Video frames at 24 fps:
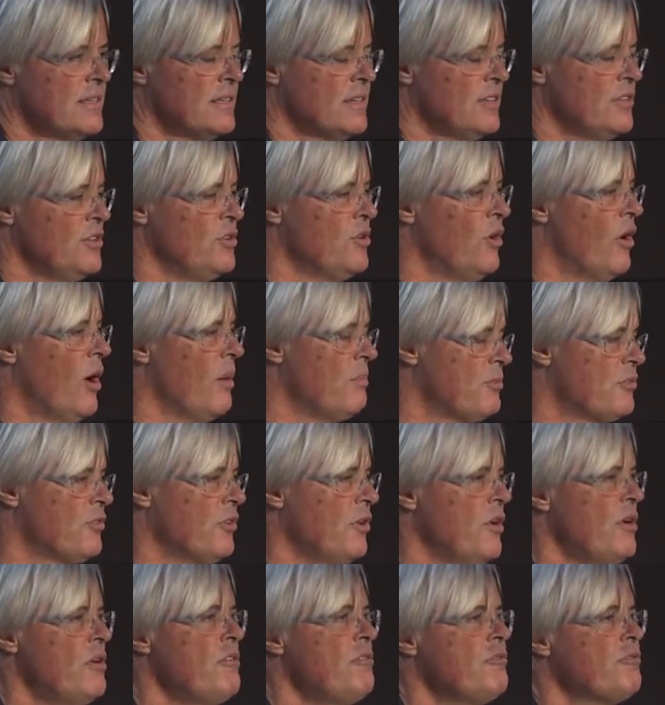You
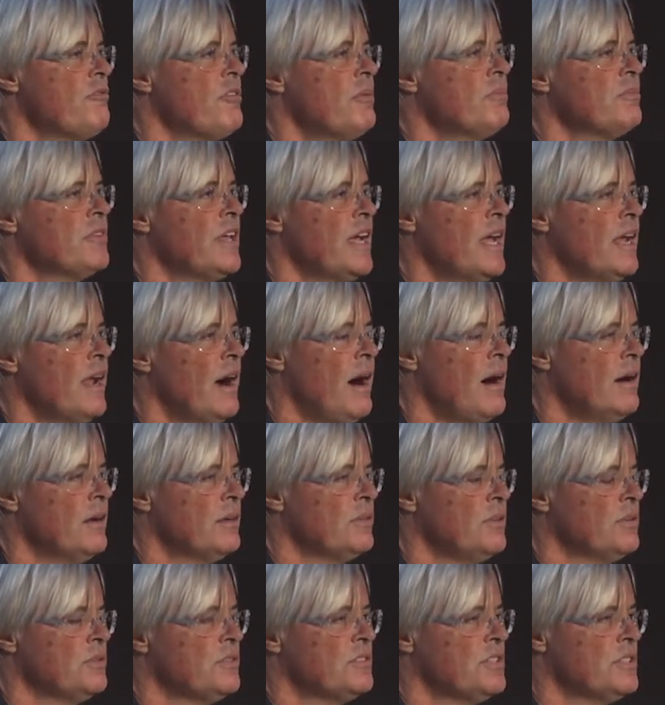observe from data,
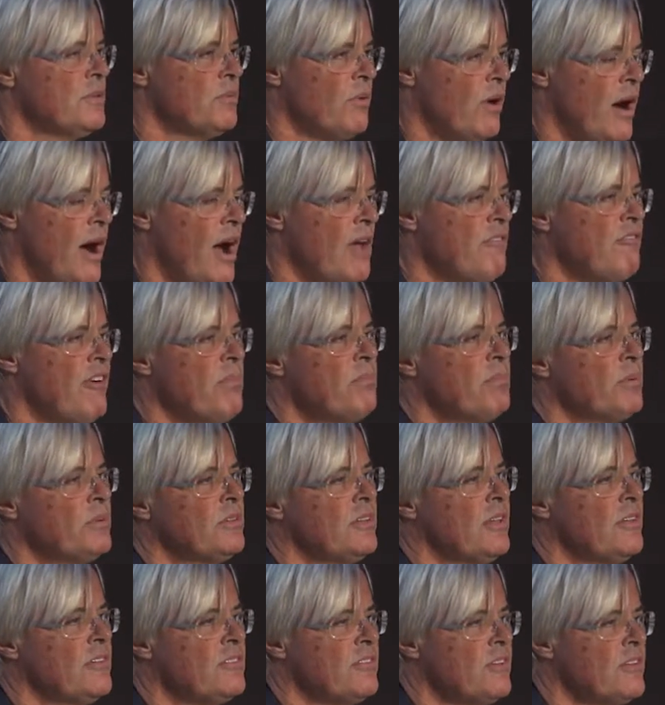you derive
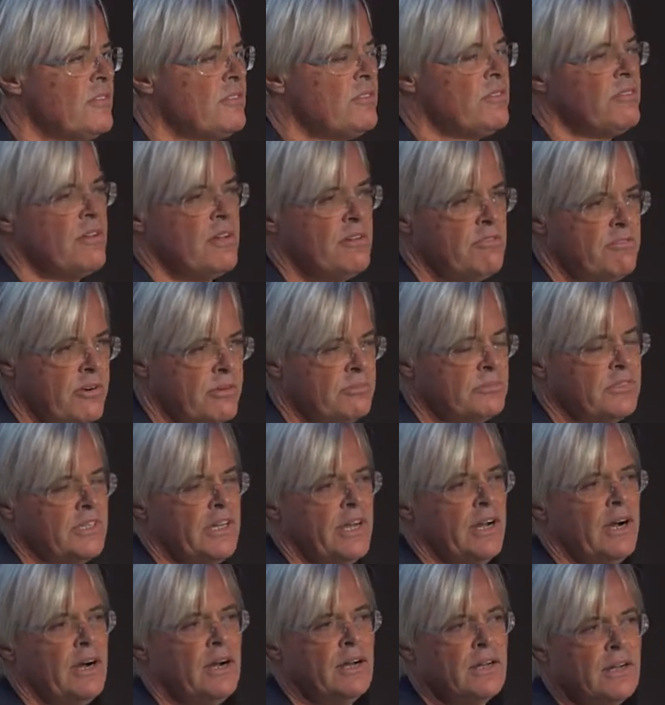hypotheses, from
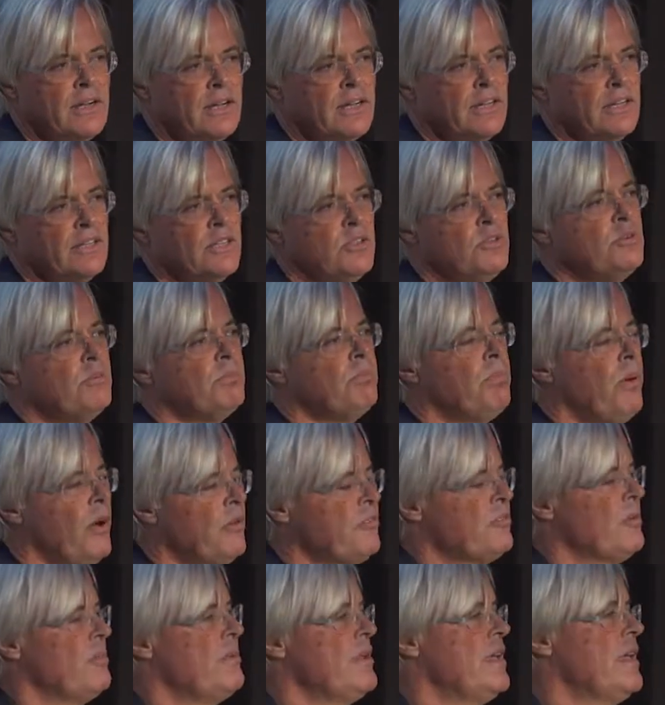there you
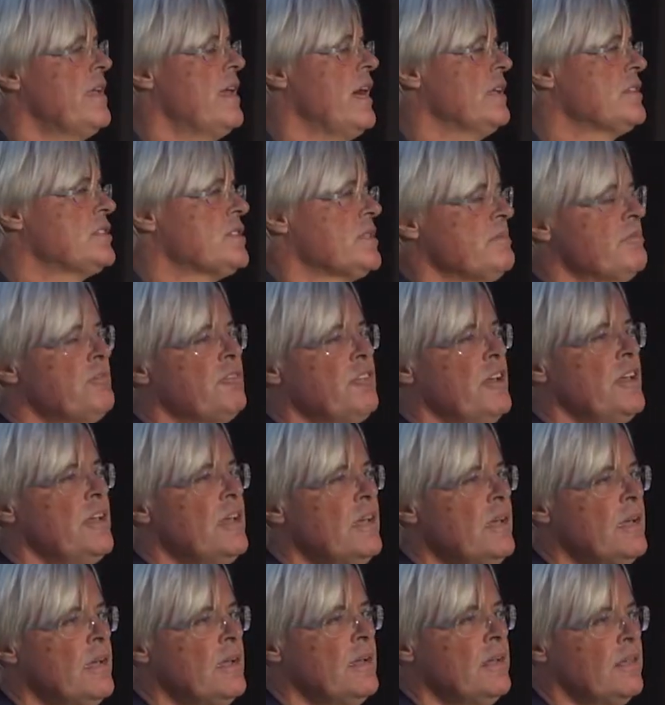possibly get something
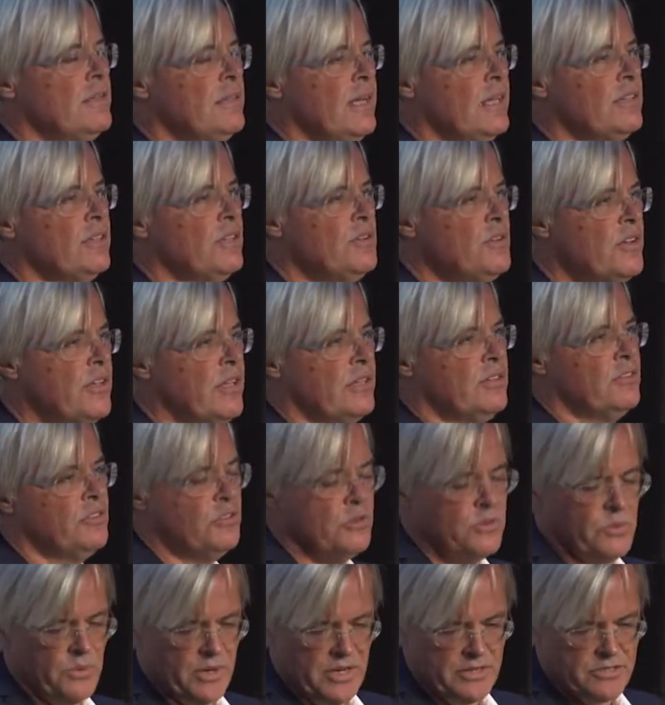that you can
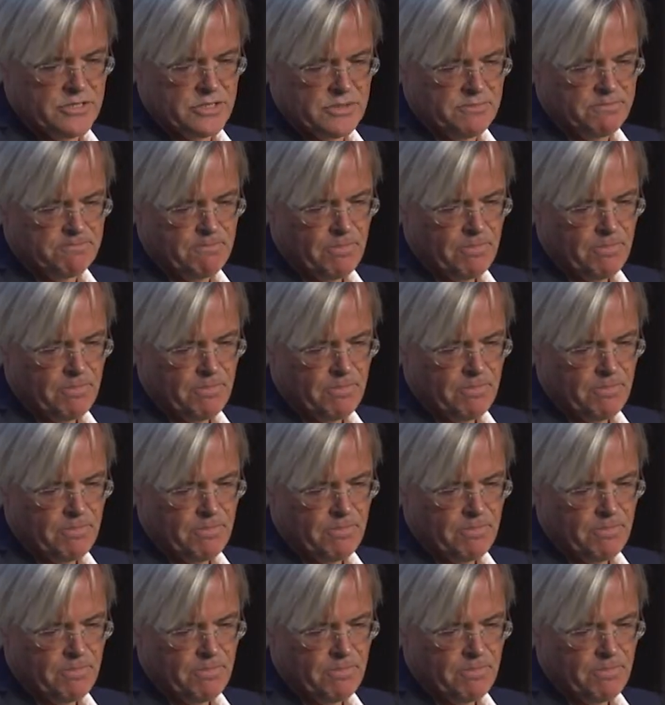do with.